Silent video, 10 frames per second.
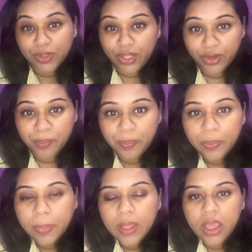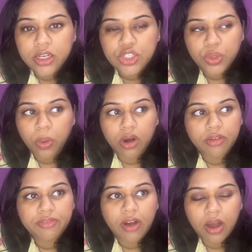here. So a
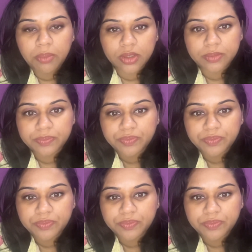farmer